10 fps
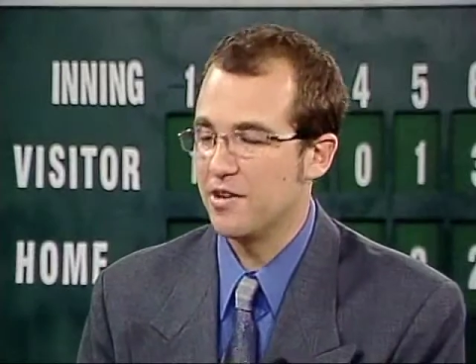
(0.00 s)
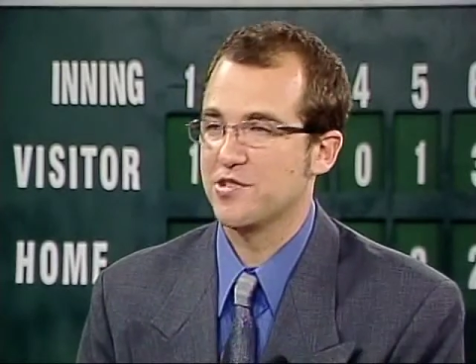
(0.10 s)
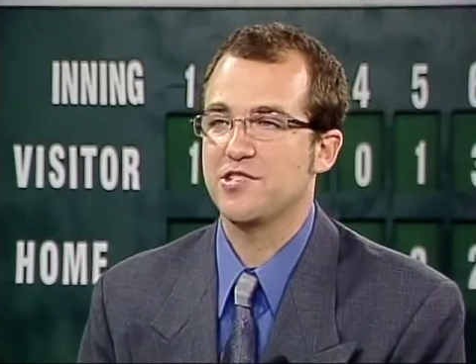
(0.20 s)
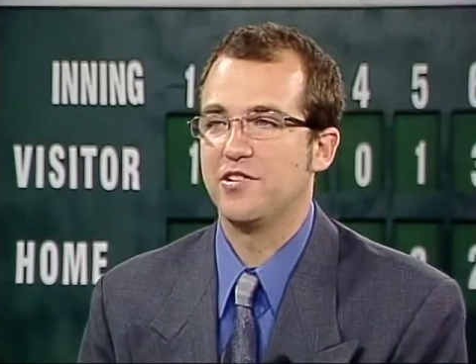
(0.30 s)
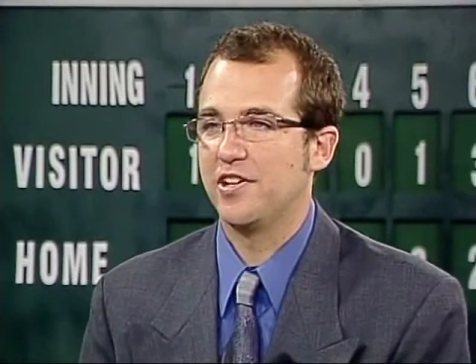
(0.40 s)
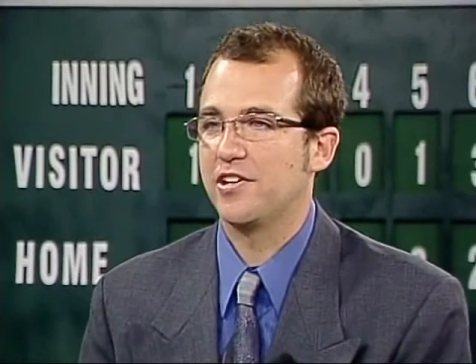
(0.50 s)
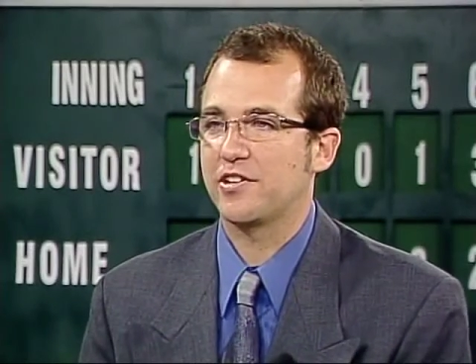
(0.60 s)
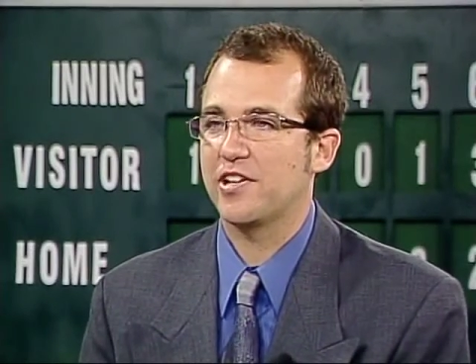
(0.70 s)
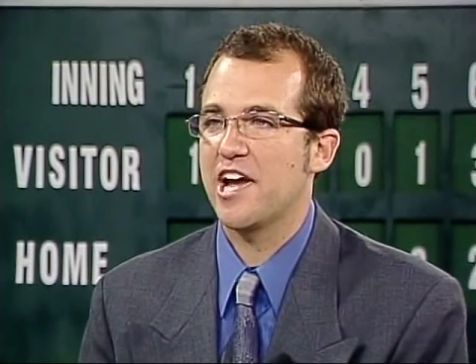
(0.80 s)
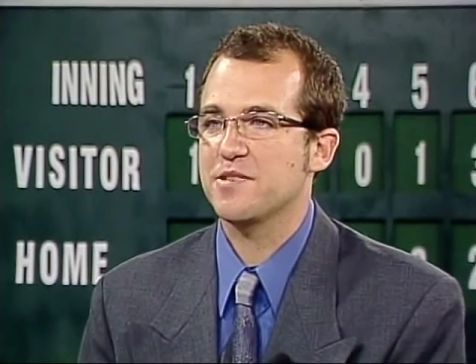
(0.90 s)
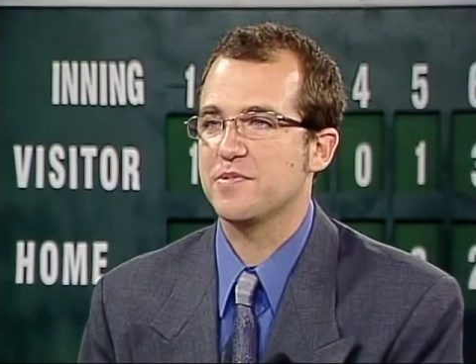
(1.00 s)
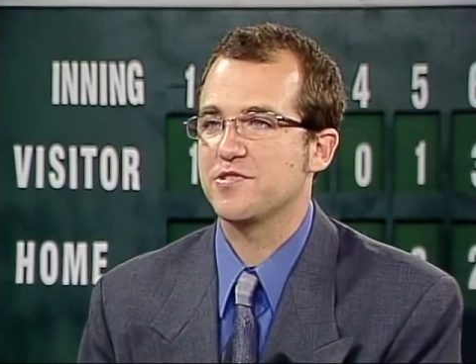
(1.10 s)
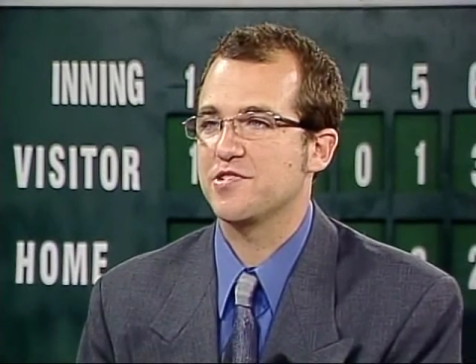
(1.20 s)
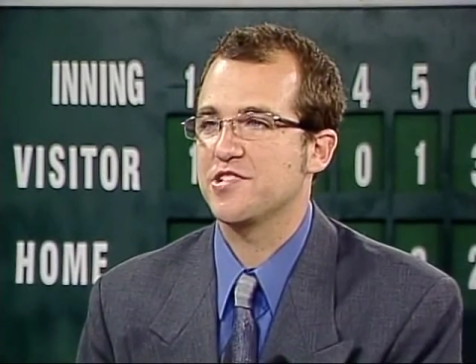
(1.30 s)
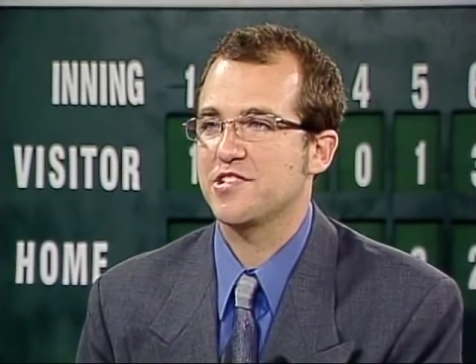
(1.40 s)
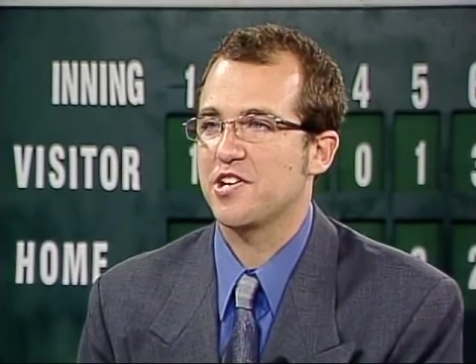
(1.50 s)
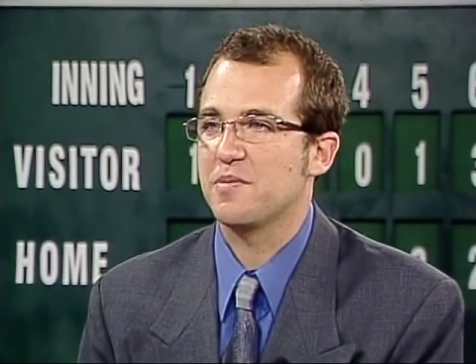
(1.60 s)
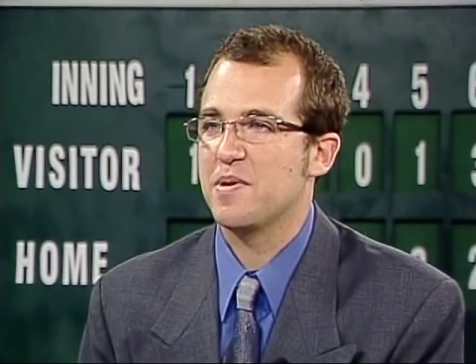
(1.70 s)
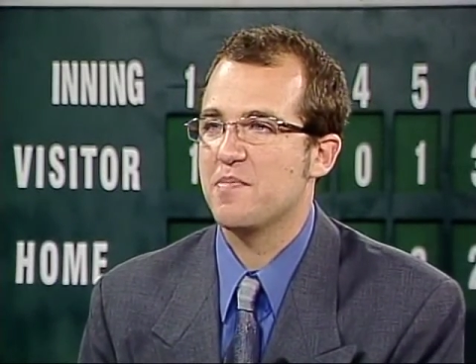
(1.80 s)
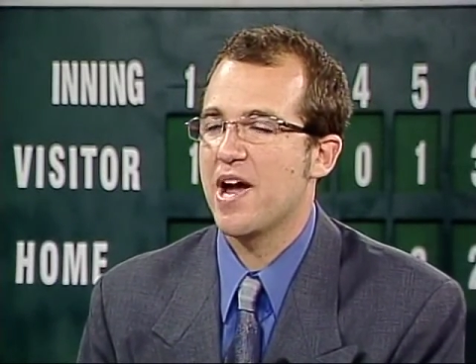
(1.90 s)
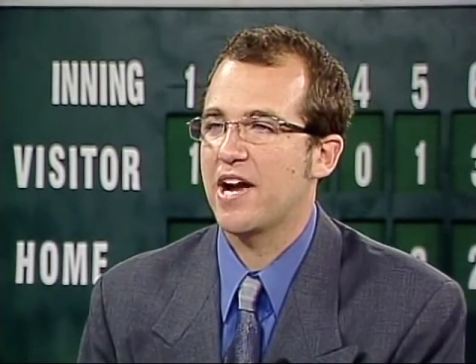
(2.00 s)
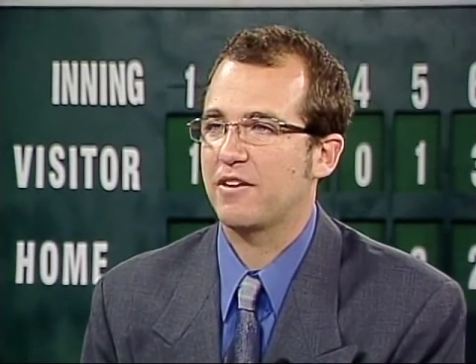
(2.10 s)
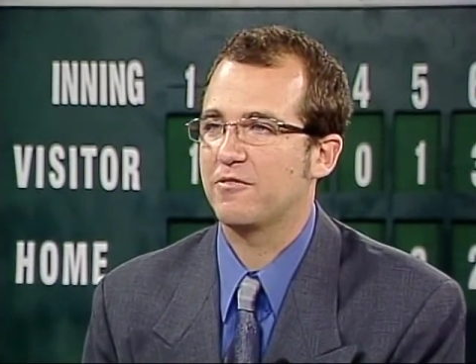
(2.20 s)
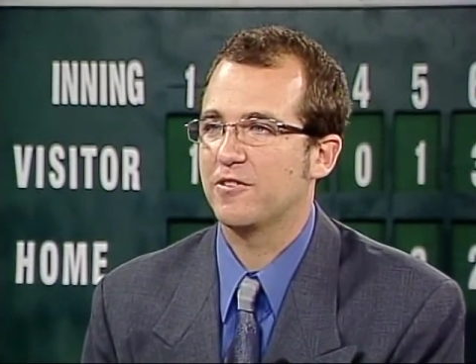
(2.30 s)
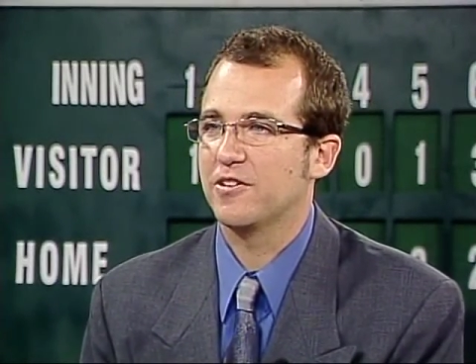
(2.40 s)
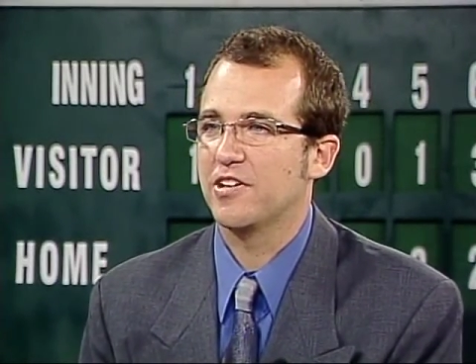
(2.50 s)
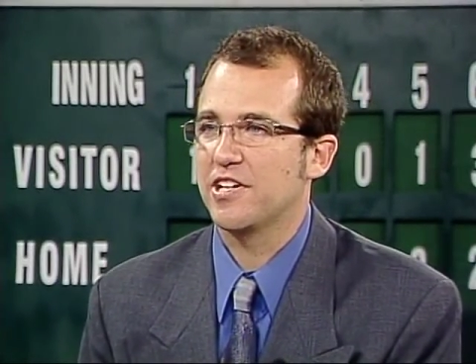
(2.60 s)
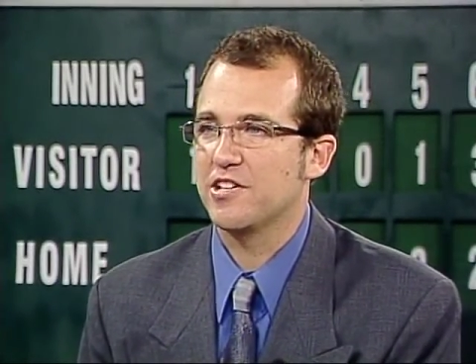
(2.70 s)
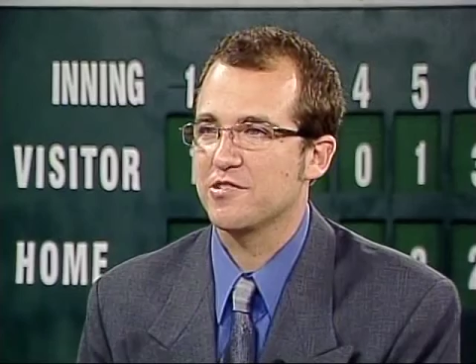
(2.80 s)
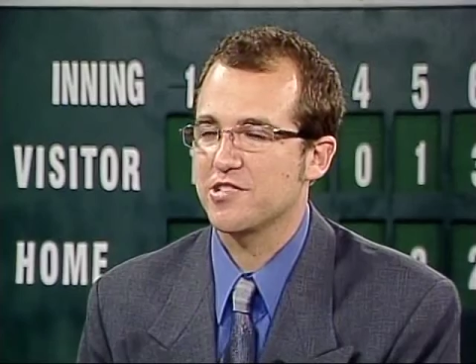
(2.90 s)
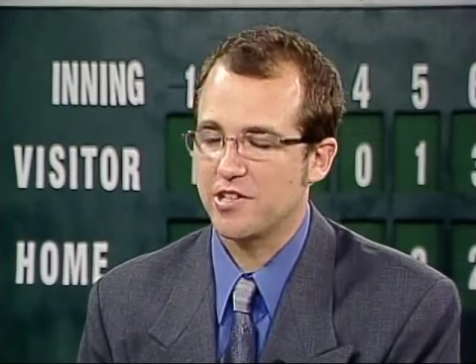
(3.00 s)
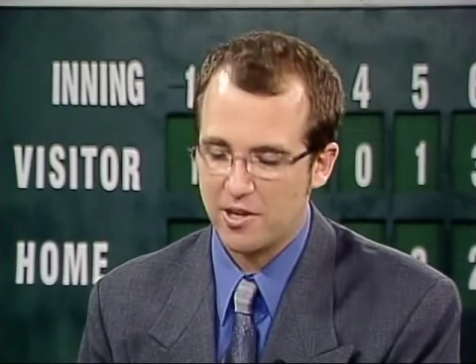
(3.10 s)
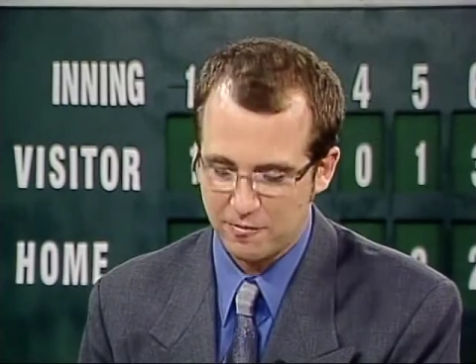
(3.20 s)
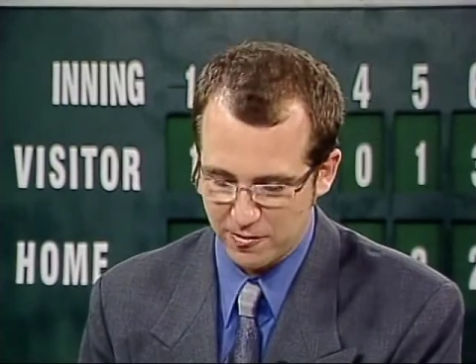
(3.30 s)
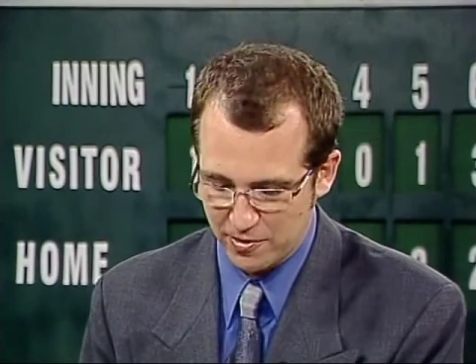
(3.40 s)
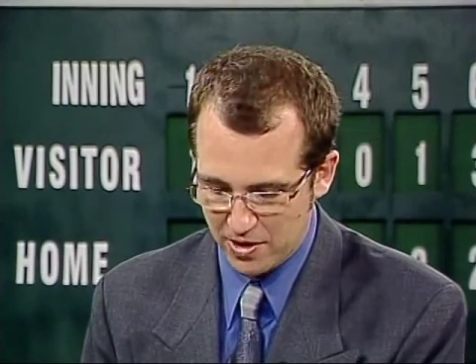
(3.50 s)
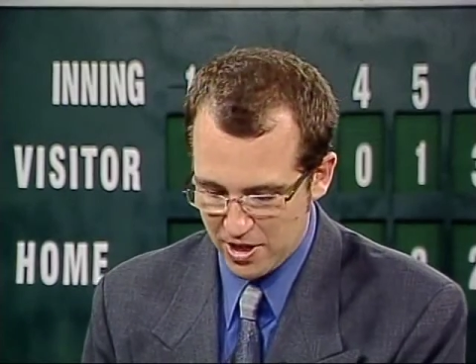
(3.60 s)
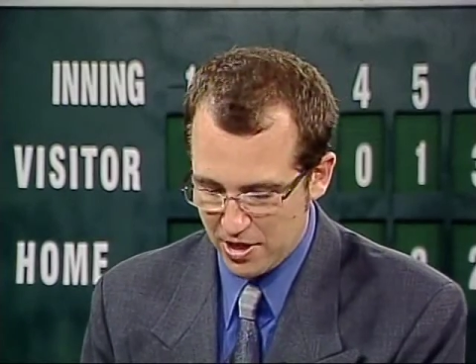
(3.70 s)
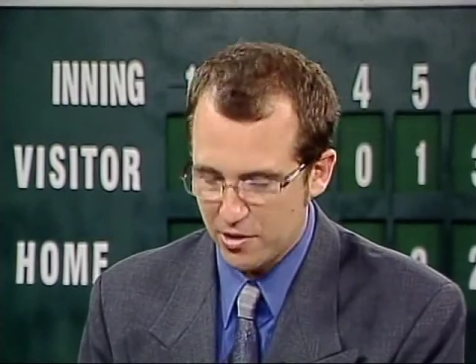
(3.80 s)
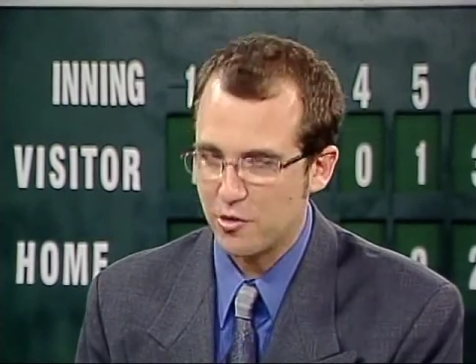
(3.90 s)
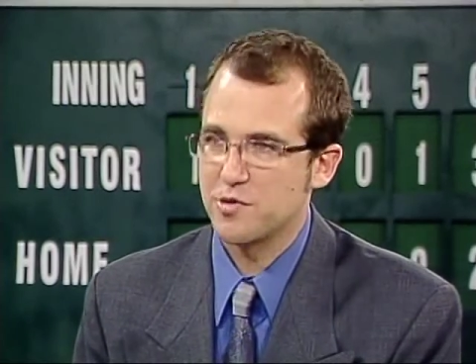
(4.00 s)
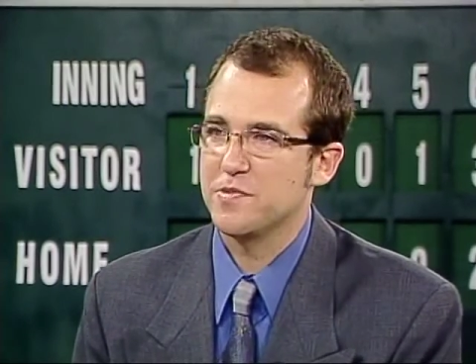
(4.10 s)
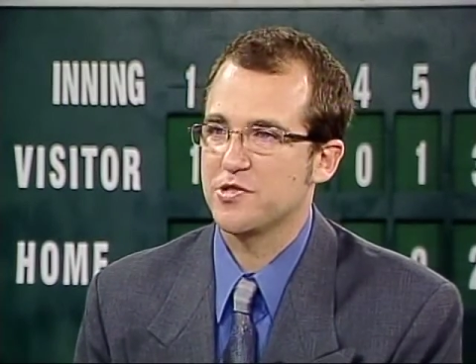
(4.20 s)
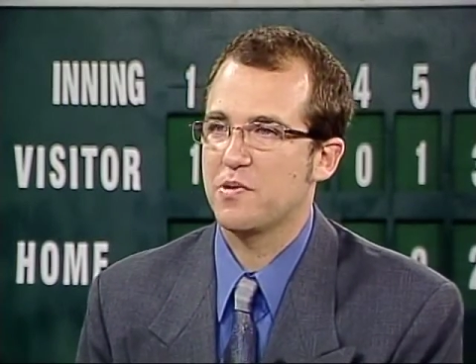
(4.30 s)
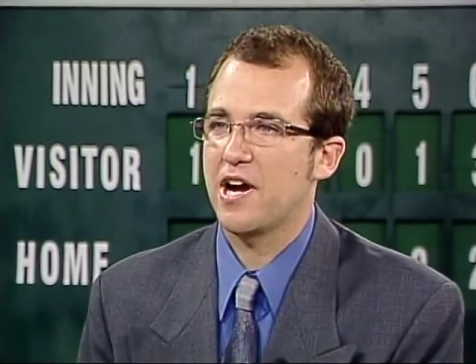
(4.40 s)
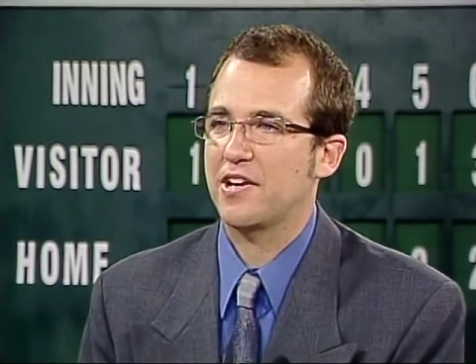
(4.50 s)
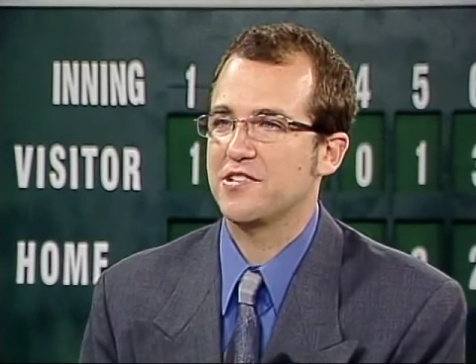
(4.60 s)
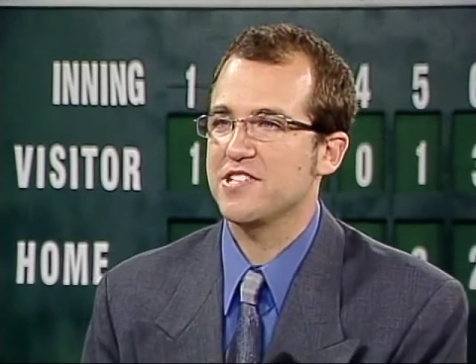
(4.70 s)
still an underclassman, so she's going to be back for years to come for Coach Mizraka.